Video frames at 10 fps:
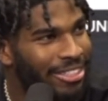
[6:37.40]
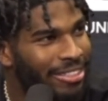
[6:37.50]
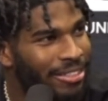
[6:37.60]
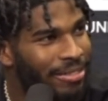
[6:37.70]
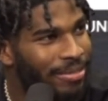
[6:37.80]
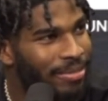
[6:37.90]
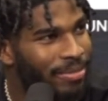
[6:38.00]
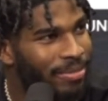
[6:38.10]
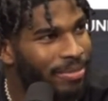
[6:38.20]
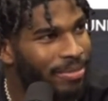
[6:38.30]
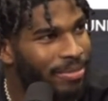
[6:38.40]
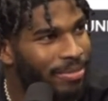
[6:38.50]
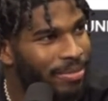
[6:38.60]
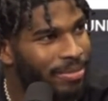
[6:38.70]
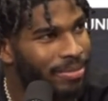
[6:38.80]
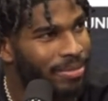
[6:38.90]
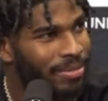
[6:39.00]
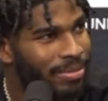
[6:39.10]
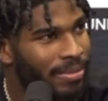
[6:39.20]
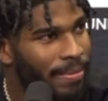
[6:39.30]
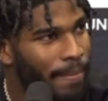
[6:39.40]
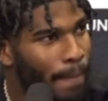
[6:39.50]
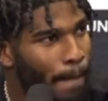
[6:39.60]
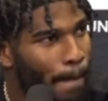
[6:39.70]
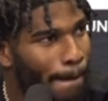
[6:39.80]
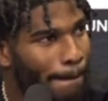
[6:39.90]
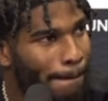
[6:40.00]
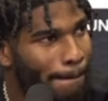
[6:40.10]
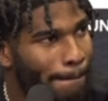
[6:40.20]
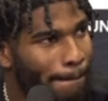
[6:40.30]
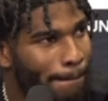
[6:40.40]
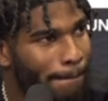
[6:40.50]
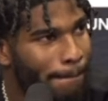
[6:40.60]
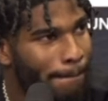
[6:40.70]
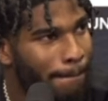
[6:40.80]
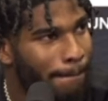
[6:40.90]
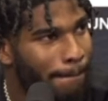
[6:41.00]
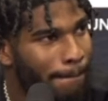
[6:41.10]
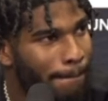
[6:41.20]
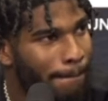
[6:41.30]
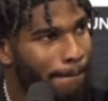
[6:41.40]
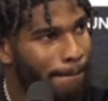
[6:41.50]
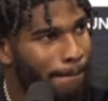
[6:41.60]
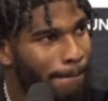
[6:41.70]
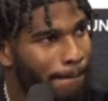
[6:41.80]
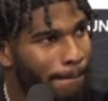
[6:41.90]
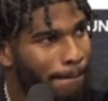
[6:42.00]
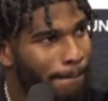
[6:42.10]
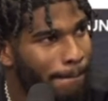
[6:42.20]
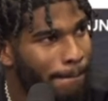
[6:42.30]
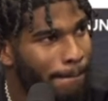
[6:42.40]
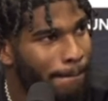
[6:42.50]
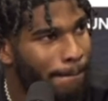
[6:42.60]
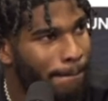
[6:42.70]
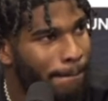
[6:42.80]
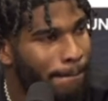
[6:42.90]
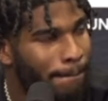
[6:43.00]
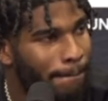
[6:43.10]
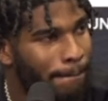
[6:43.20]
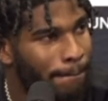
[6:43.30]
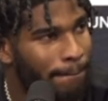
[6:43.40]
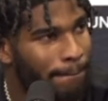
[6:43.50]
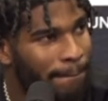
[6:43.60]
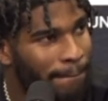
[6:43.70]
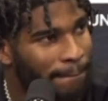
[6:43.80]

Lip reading: Nobody speaks.